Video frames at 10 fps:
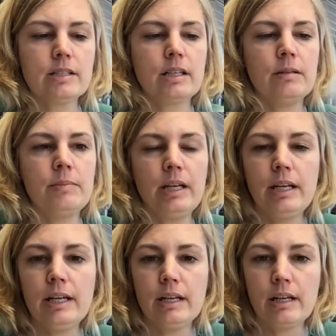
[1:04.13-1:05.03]
going to
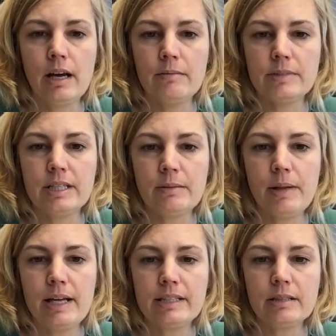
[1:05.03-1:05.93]
be, comes in a
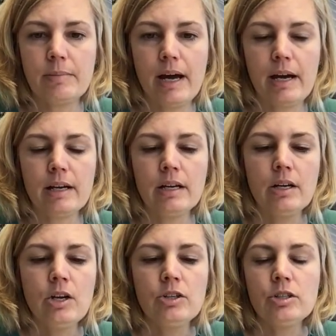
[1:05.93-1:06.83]
plastic bag.
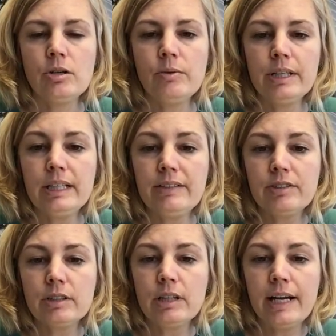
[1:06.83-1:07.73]
You don't want to leave
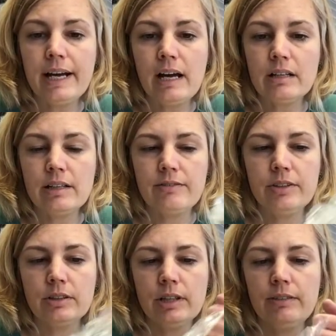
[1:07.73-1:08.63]
your clay out. If
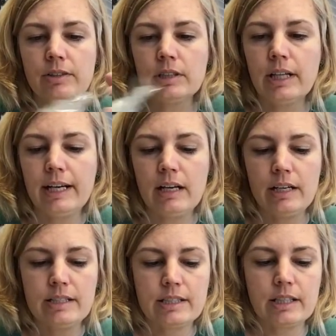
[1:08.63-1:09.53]
you leave your clay out,
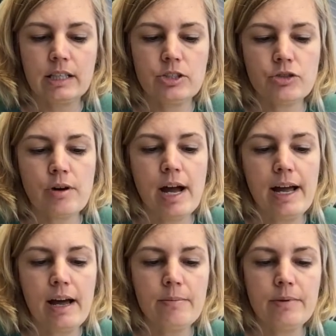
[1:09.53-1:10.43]
it's going to dry
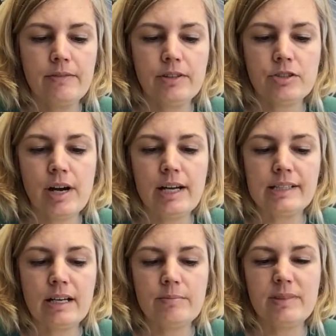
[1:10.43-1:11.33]
up. If it
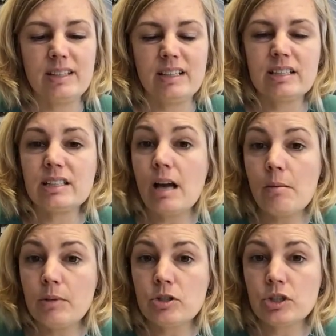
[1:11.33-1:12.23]
dries up, then it's not
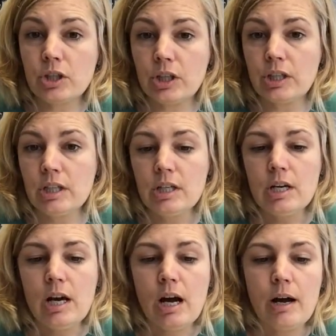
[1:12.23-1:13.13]
much good
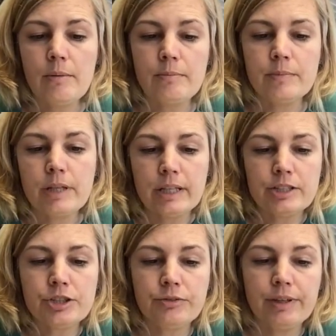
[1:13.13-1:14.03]

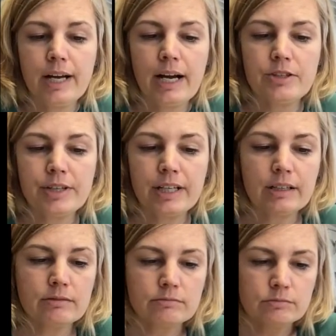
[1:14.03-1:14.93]
unless you rehydrate
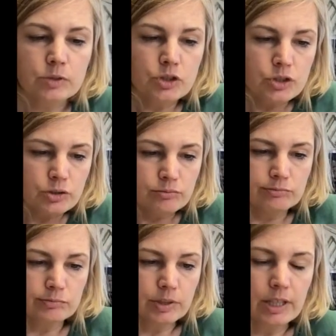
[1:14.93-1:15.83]
it, which
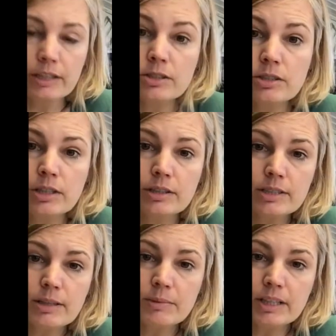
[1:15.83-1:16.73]
I'm getting into
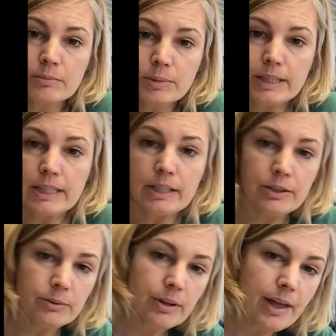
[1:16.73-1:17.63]
something completely
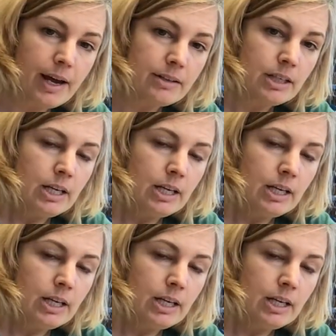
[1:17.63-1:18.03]
new with that.